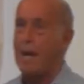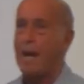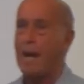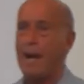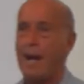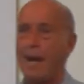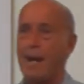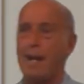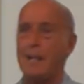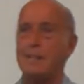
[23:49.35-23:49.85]

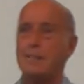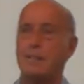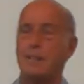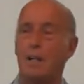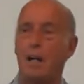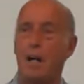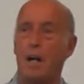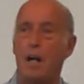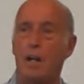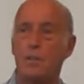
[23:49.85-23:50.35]
And
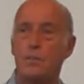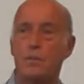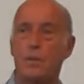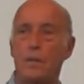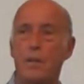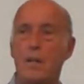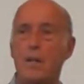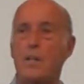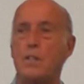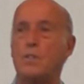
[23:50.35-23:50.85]
uh, so
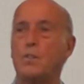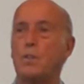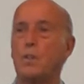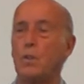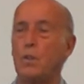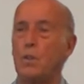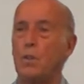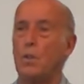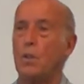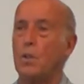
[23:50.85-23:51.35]

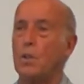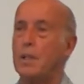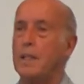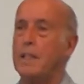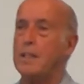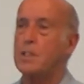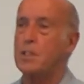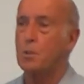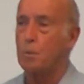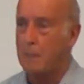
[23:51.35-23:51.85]
there's Jung
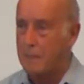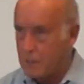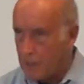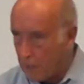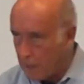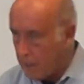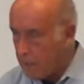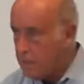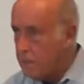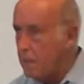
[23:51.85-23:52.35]
in
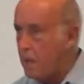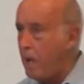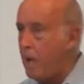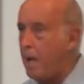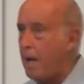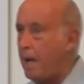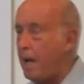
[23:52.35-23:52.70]
Switzerland